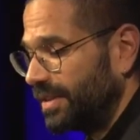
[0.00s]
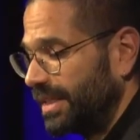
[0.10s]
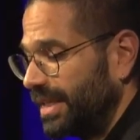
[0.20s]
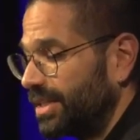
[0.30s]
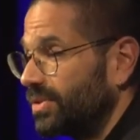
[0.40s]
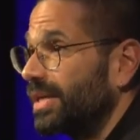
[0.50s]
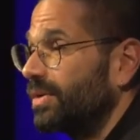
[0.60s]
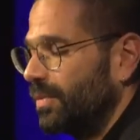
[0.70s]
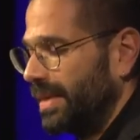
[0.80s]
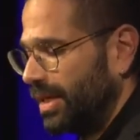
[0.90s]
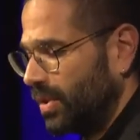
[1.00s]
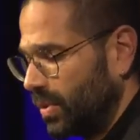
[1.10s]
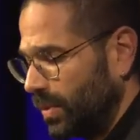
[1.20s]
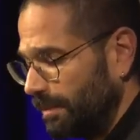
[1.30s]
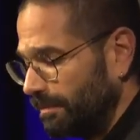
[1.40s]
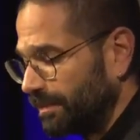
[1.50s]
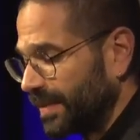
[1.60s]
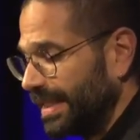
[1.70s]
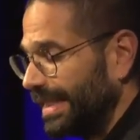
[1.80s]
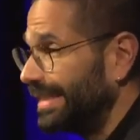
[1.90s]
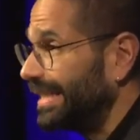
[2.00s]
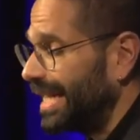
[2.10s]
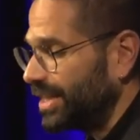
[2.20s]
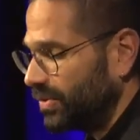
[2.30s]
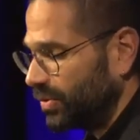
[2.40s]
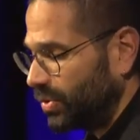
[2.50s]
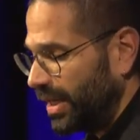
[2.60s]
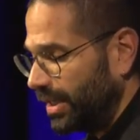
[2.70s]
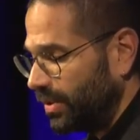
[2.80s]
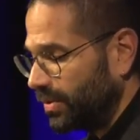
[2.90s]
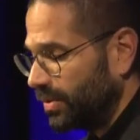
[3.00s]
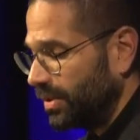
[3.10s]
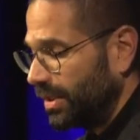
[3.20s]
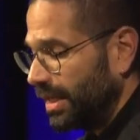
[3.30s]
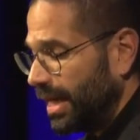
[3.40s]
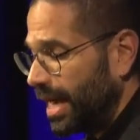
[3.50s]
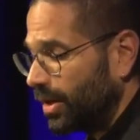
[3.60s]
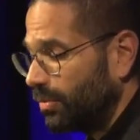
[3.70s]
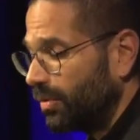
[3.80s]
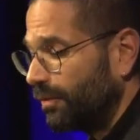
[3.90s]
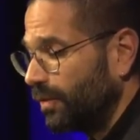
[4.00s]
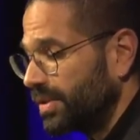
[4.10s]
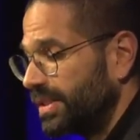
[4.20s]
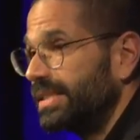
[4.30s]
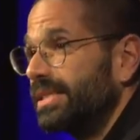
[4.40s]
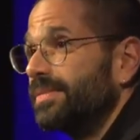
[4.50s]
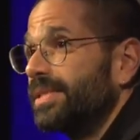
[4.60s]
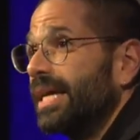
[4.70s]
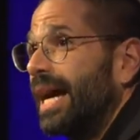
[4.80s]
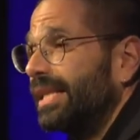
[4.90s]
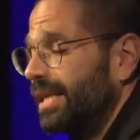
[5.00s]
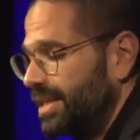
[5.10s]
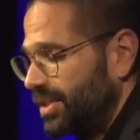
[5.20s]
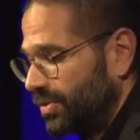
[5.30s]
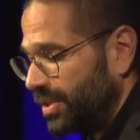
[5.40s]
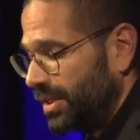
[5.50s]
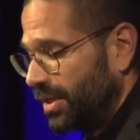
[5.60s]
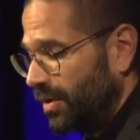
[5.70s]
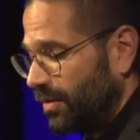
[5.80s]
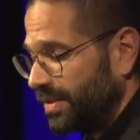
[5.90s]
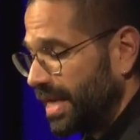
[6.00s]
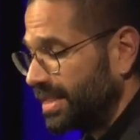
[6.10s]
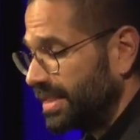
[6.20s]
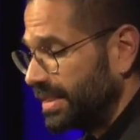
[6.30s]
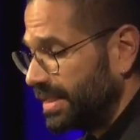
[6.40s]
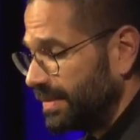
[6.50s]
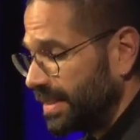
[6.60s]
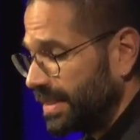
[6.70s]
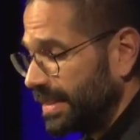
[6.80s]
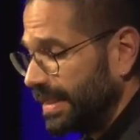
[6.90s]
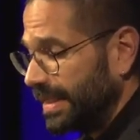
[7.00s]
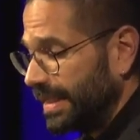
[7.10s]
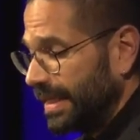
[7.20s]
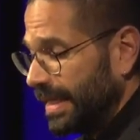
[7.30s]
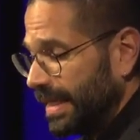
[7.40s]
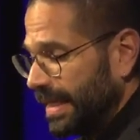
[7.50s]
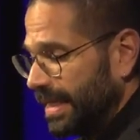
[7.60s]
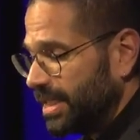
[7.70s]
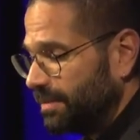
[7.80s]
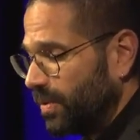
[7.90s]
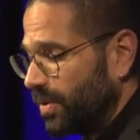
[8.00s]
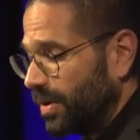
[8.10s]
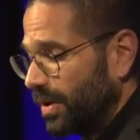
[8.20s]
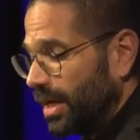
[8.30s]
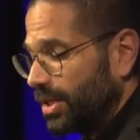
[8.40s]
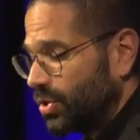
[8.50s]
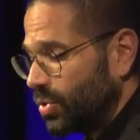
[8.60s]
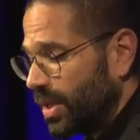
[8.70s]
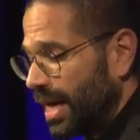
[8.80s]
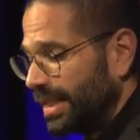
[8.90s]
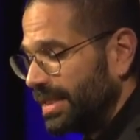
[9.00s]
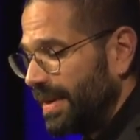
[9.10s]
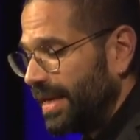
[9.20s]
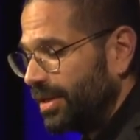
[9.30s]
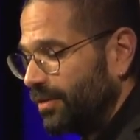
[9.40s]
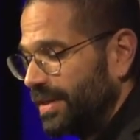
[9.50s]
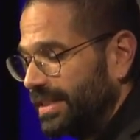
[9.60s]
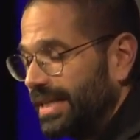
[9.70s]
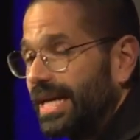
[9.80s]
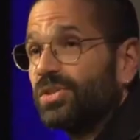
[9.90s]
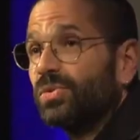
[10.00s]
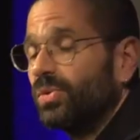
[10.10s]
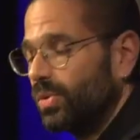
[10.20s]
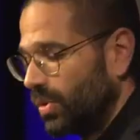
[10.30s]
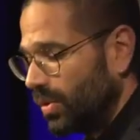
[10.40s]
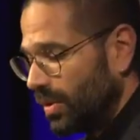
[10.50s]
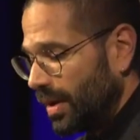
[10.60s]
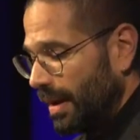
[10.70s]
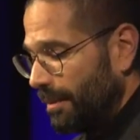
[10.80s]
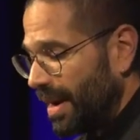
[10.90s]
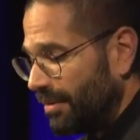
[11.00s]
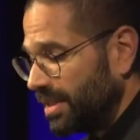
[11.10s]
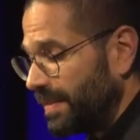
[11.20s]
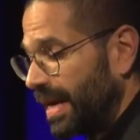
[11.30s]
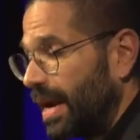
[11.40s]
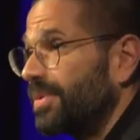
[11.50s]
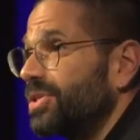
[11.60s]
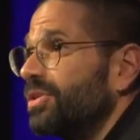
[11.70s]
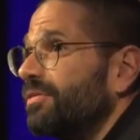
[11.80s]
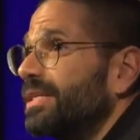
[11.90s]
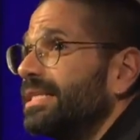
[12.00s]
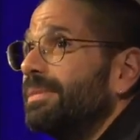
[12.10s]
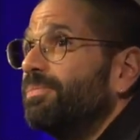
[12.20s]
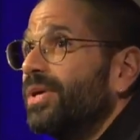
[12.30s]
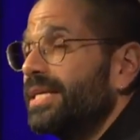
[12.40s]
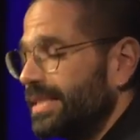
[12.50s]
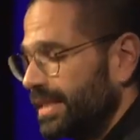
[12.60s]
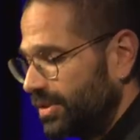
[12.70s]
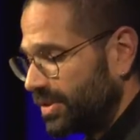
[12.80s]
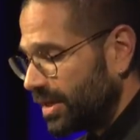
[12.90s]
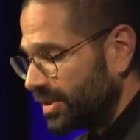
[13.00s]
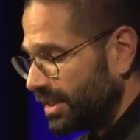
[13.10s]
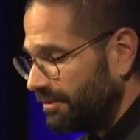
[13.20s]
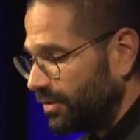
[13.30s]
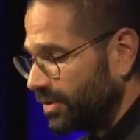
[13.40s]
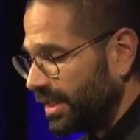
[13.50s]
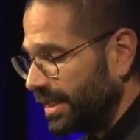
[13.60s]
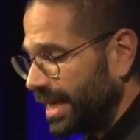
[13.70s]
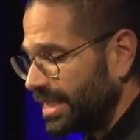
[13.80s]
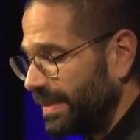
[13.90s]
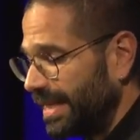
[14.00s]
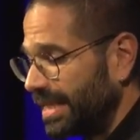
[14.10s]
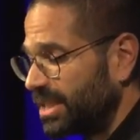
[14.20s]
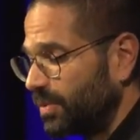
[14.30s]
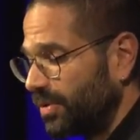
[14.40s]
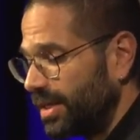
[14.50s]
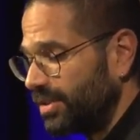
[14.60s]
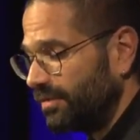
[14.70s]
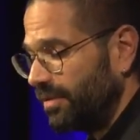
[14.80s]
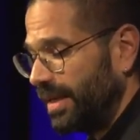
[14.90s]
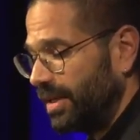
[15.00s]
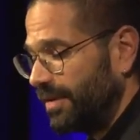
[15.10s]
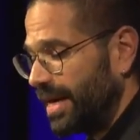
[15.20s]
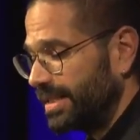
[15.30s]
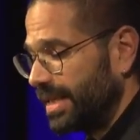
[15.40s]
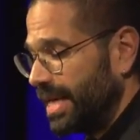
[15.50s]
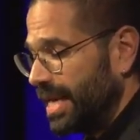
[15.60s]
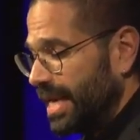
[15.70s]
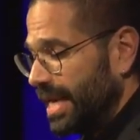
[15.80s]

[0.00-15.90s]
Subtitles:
of international economic law, international trade law, and global food systems, and the history of such systems. His book, Sugar and the Making of International Law, published by Cambridge University Press in 2014, has been an inspiration for many of us